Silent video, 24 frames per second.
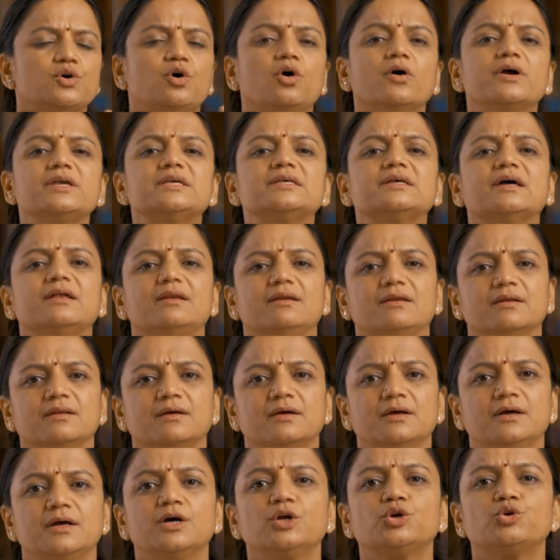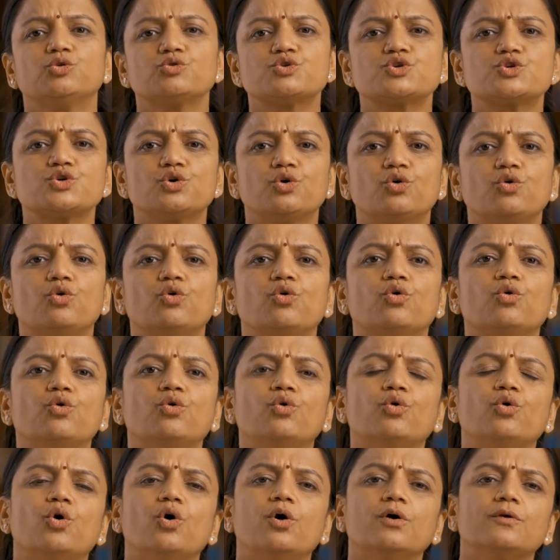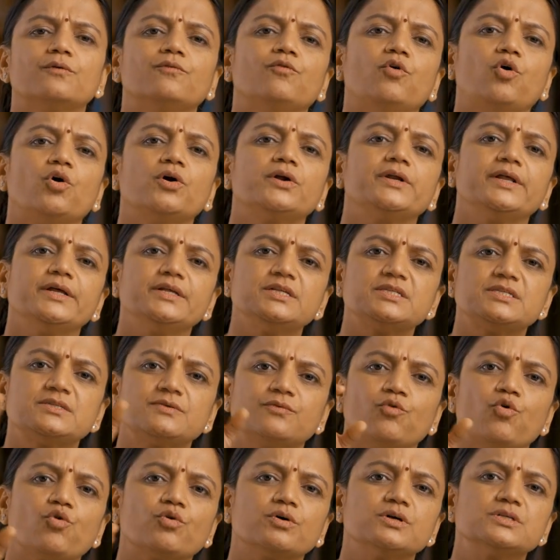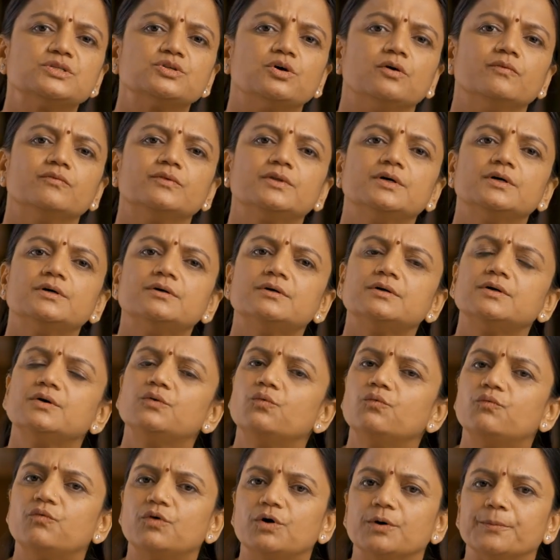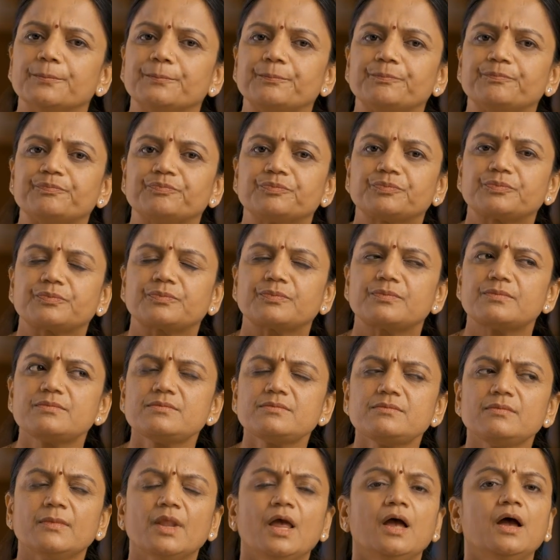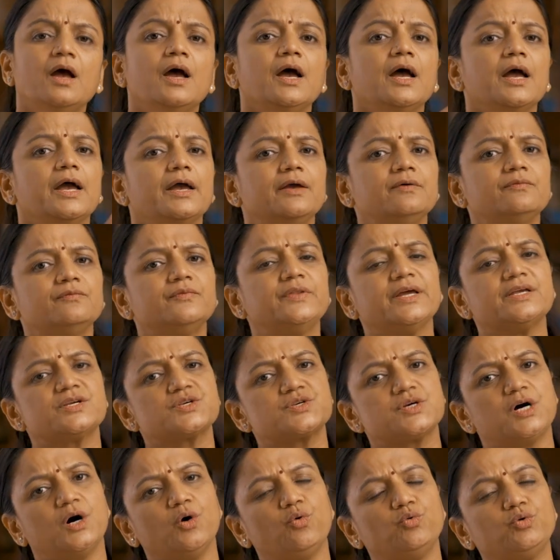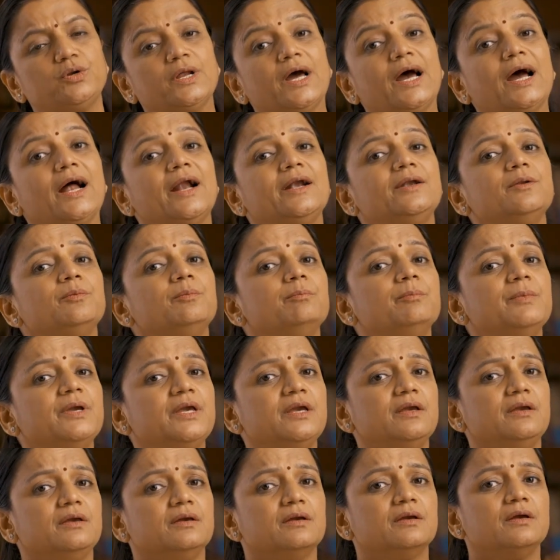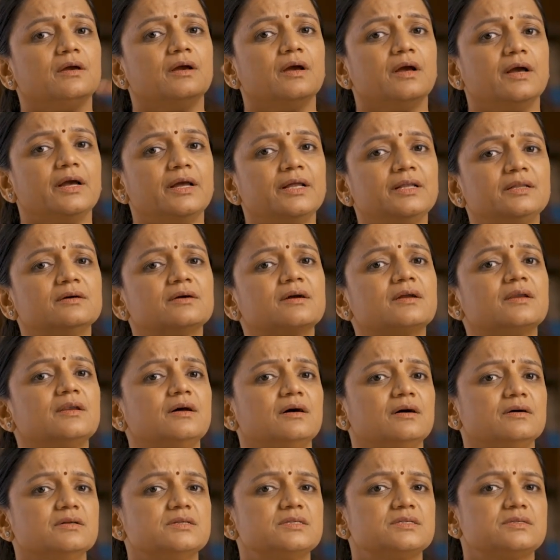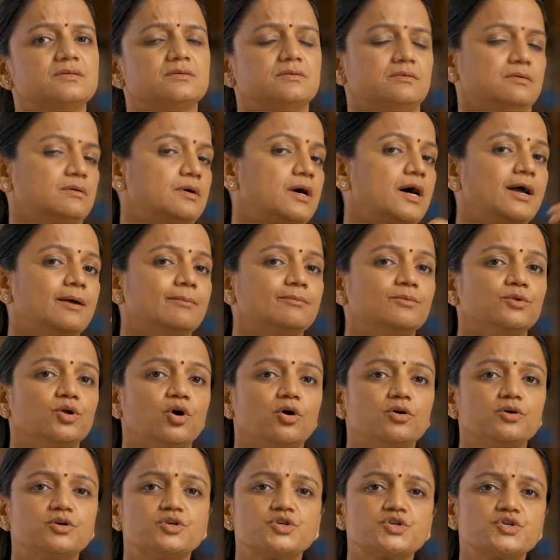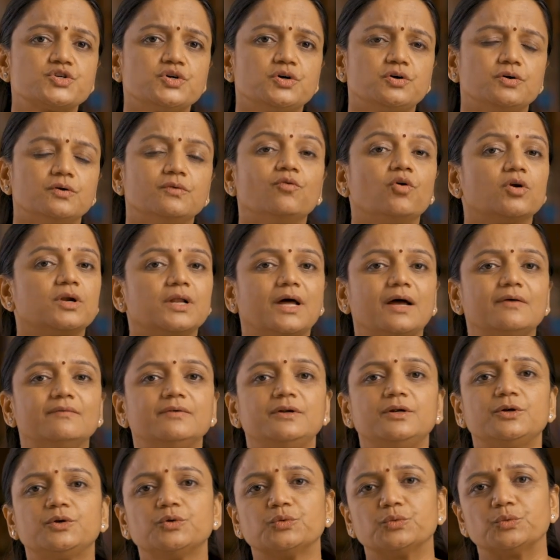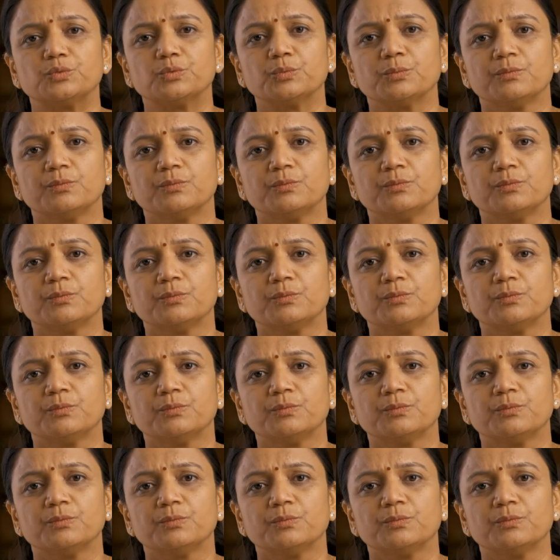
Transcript: or yell, to show who or what is focus of the verb. If they shout at me in the class, I am not sure what I will do.